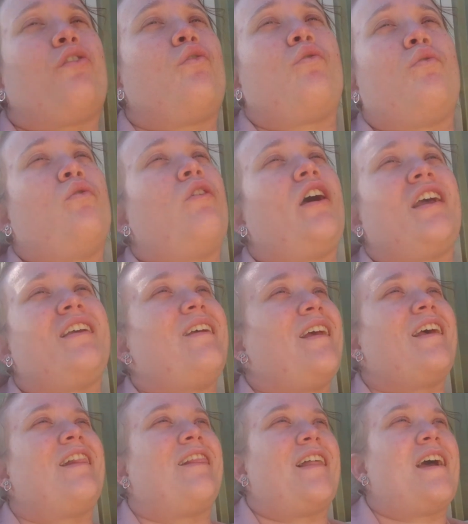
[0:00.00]
or a year
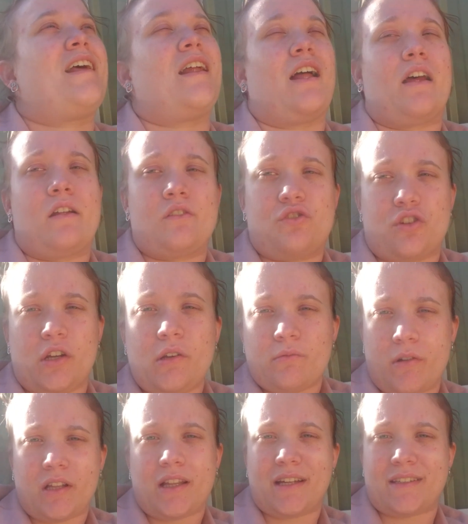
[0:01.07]
later. Don't
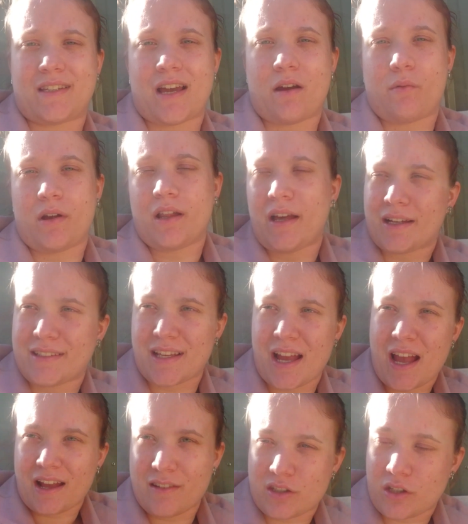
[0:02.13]
realize that. Realize that
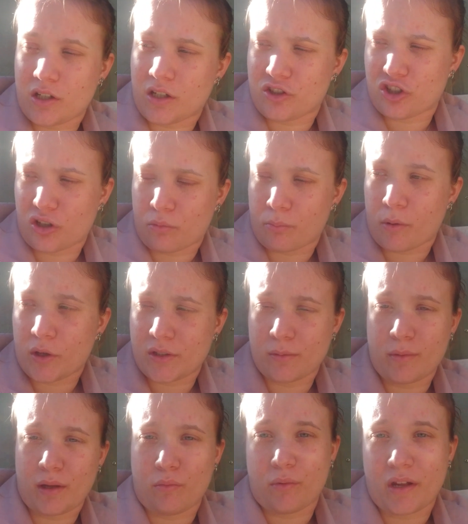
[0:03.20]
as soon as you can
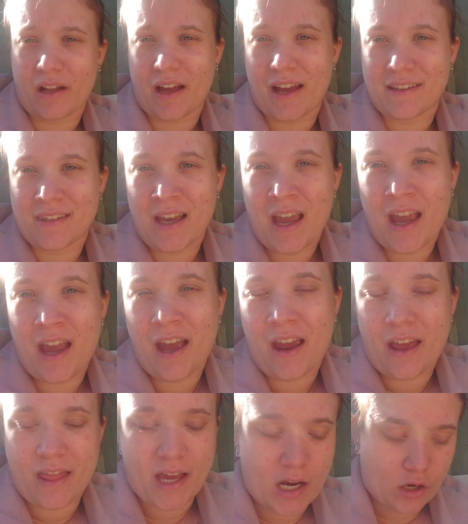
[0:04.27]
possibly realize
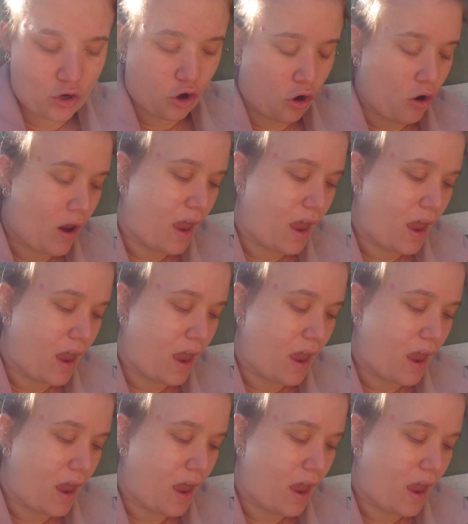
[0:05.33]
that not